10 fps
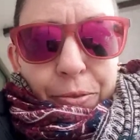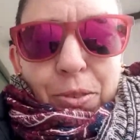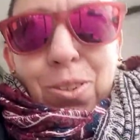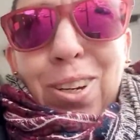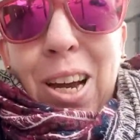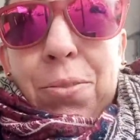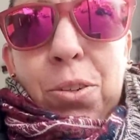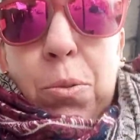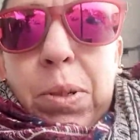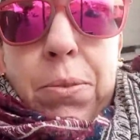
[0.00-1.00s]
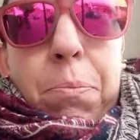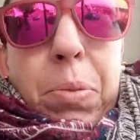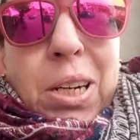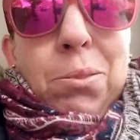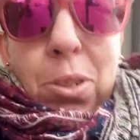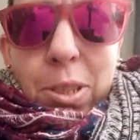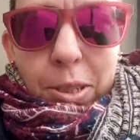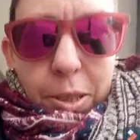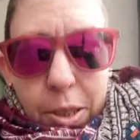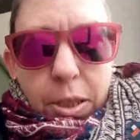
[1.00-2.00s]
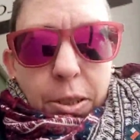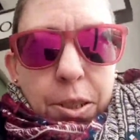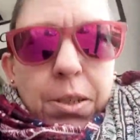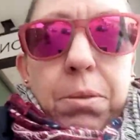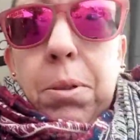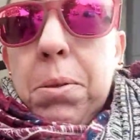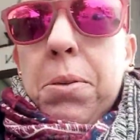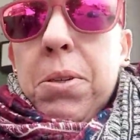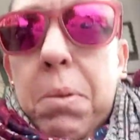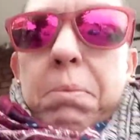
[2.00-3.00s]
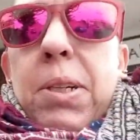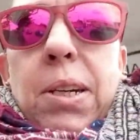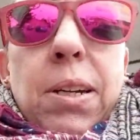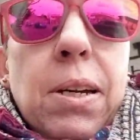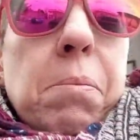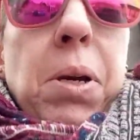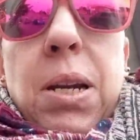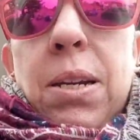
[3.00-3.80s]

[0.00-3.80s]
I have got a bit of a pouch addiction, I'll show you what I'm talking about when I get home.